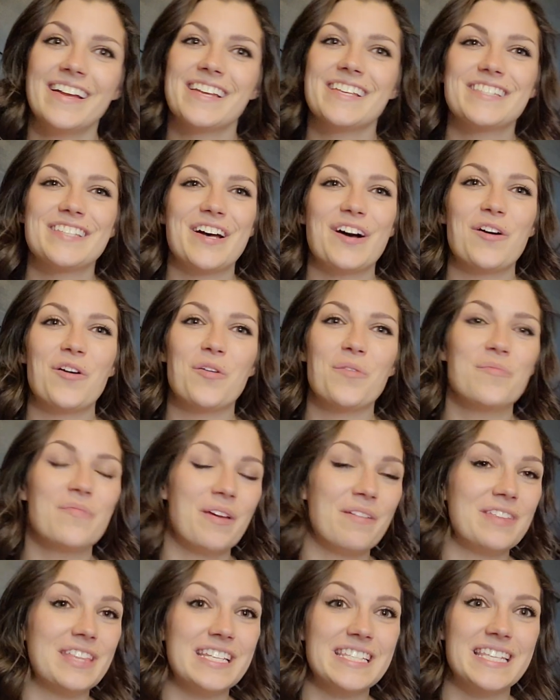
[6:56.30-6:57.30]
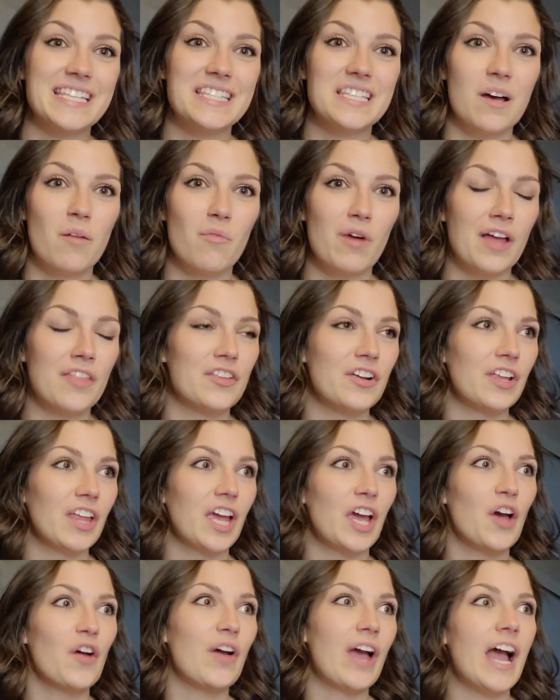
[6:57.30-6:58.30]
So maybe this is someone, they're
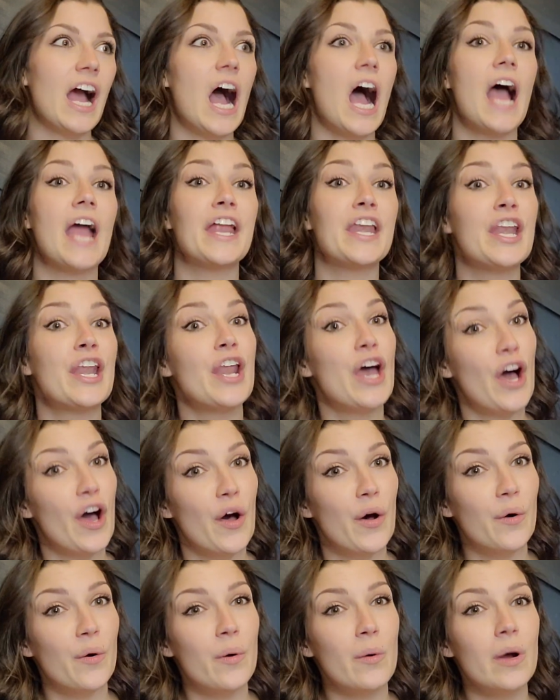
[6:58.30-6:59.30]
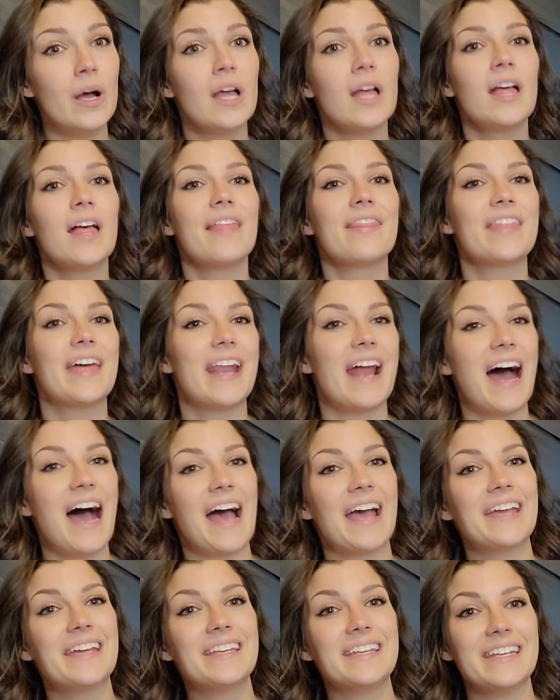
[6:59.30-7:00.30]
like, okay, I know that
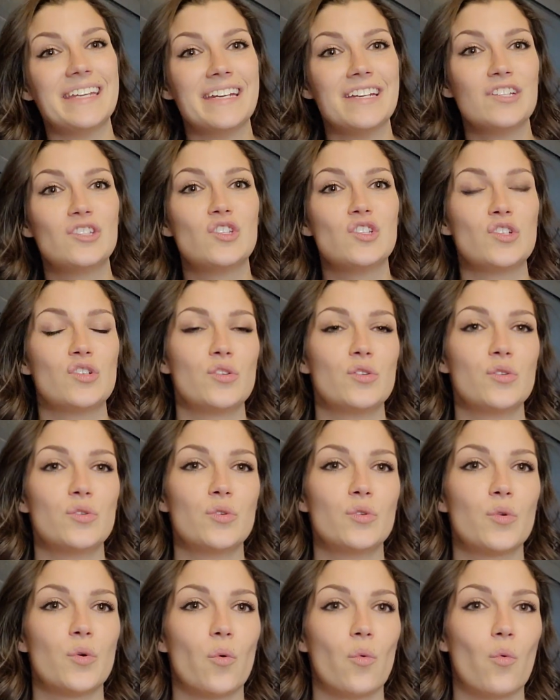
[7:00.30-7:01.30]
I need to